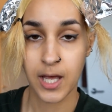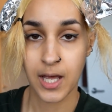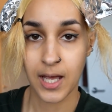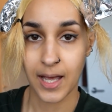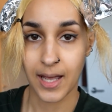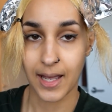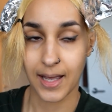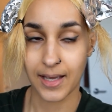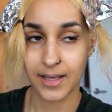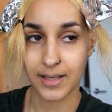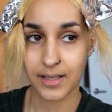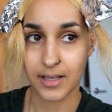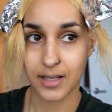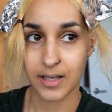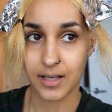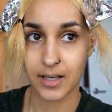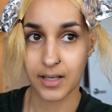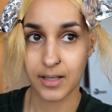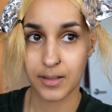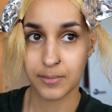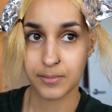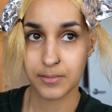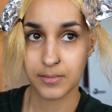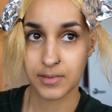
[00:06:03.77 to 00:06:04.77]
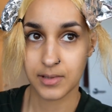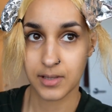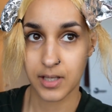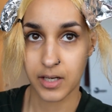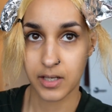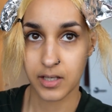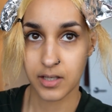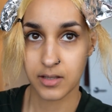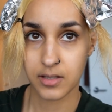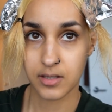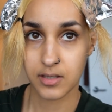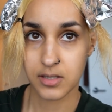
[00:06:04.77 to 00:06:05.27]
and I'm
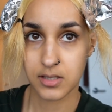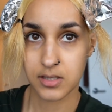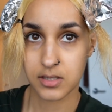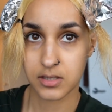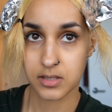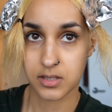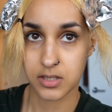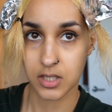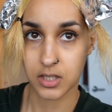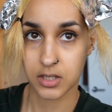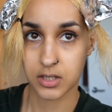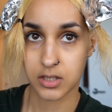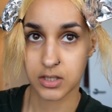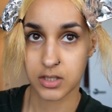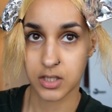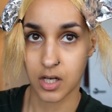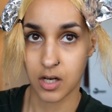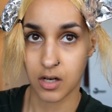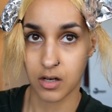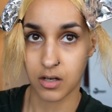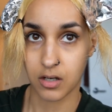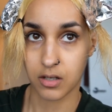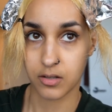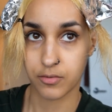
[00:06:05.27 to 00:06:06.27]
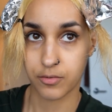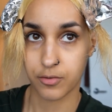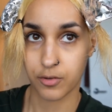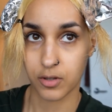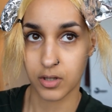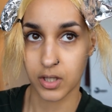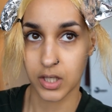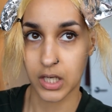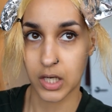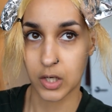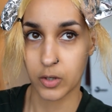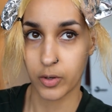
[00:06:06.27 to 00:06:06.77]
letting this sit on for
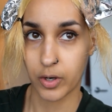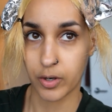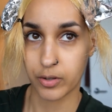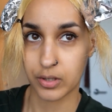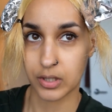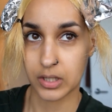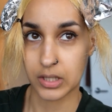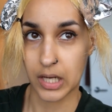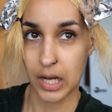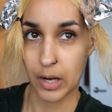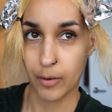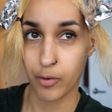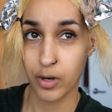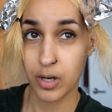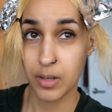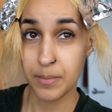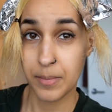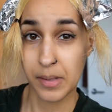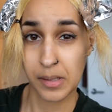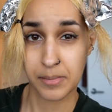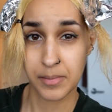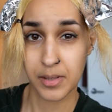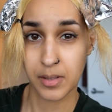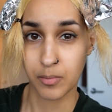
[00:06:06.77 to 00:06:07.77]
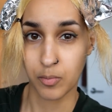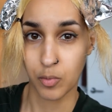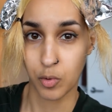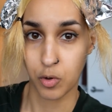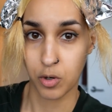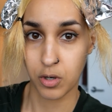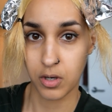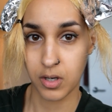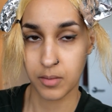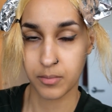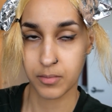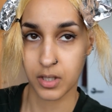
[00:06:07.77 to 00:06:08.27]
like around an hour, maybe
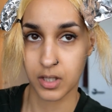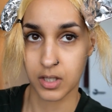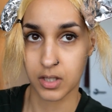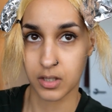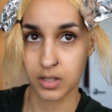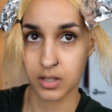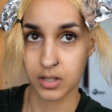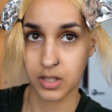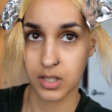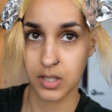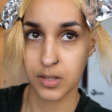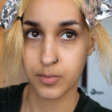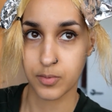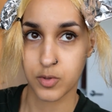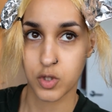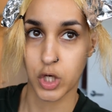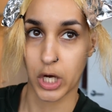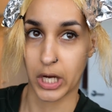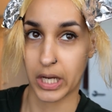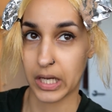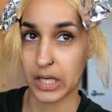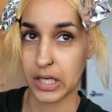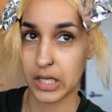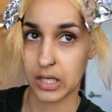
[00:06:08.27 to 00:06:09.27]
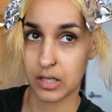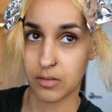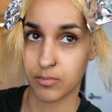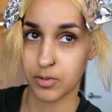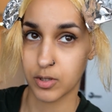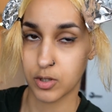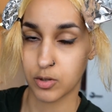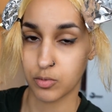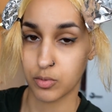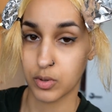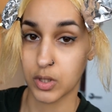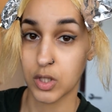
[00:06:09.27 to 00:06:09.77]
more. I'm gonna keep checking in
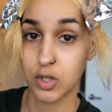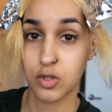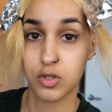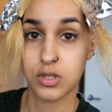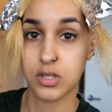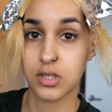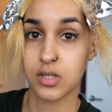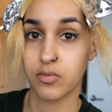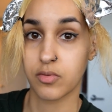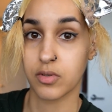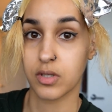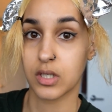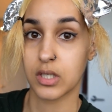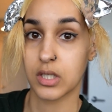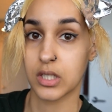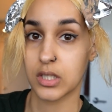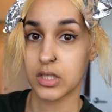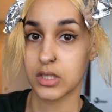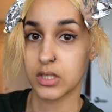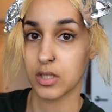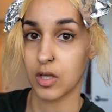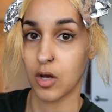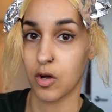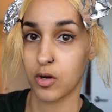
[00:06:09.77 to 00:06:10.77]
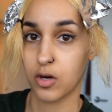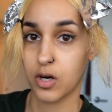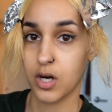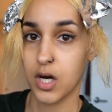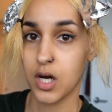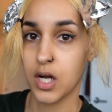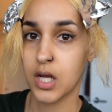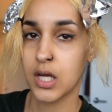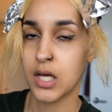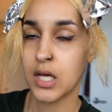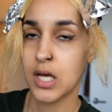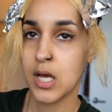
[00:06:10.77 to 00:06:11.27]
between to see if it needs longer,
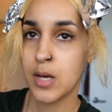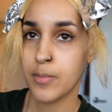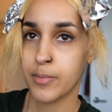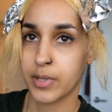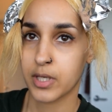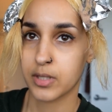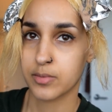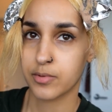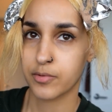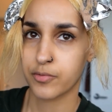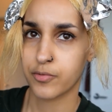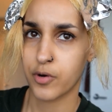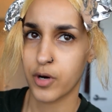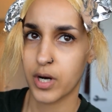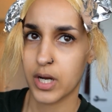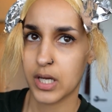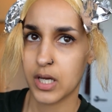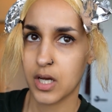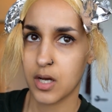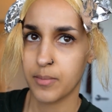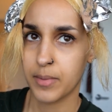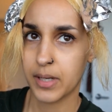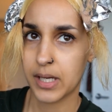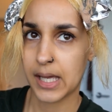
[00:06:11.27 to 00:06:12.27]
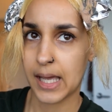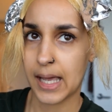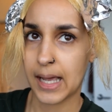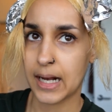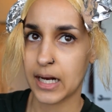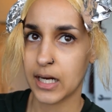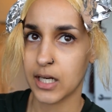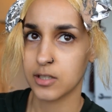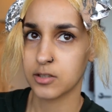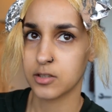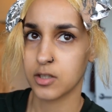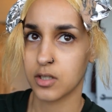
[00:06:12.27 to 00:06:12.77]
because before I got my
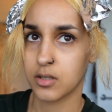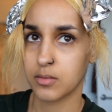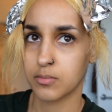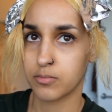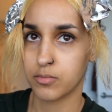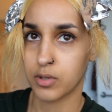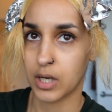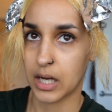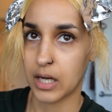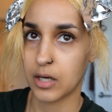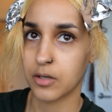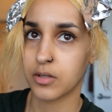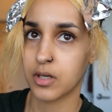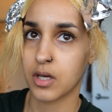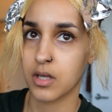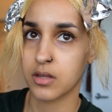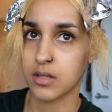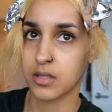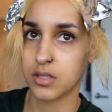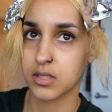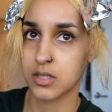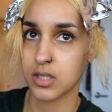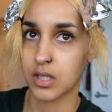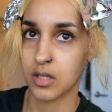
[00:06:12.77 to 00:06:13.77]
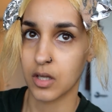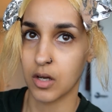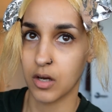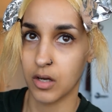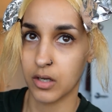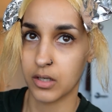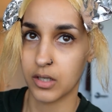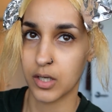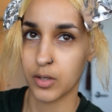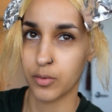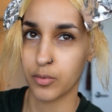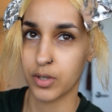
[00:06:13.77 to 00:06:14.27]
hair done brown at the salon,
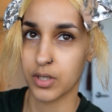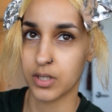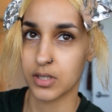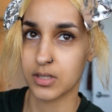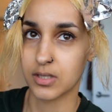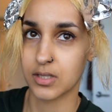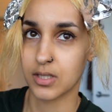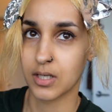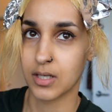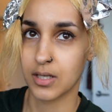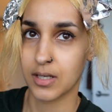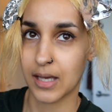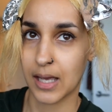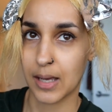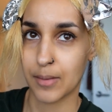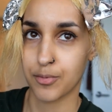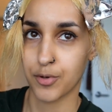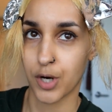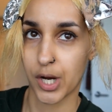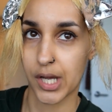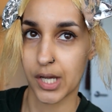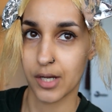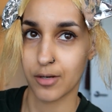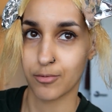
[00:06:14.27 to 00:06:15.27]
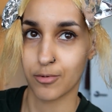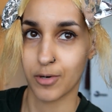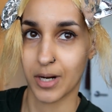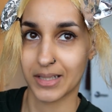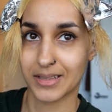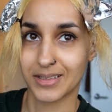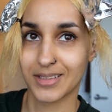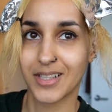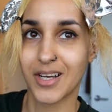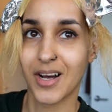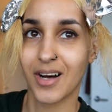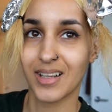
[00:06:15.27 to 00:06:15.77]
it was a bright red
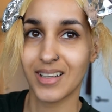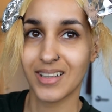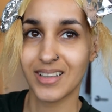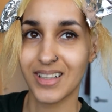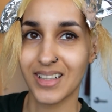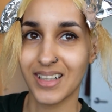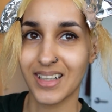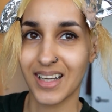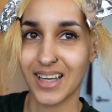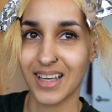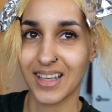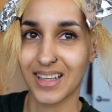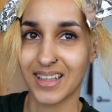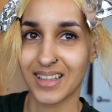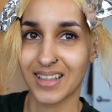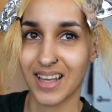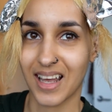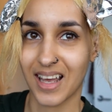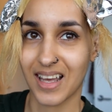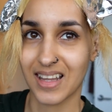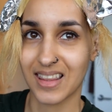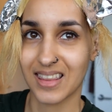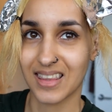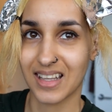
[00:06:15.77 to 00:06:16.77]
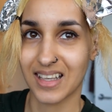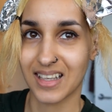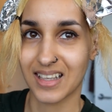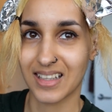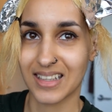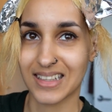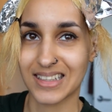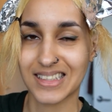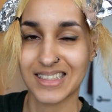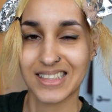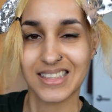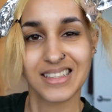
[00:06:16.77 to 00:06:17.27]
color, and I think
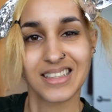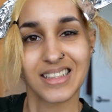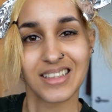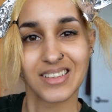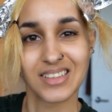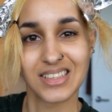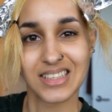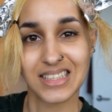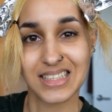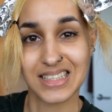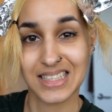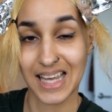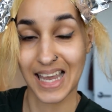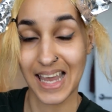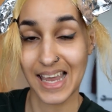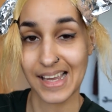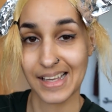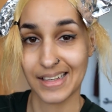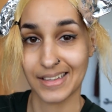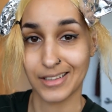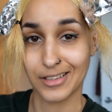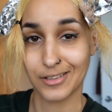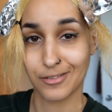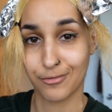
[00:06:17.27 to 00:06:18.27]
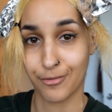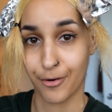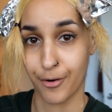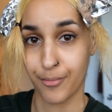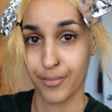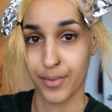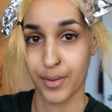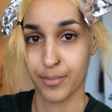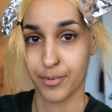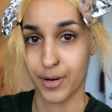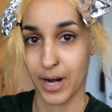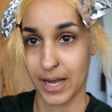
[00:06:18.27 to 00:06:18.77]
it's still stained from
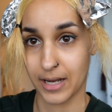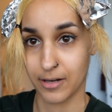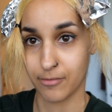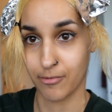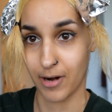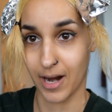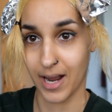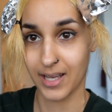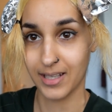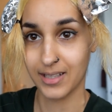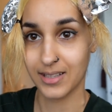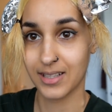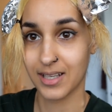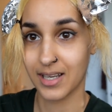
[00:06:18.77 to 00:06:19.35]
the bright red.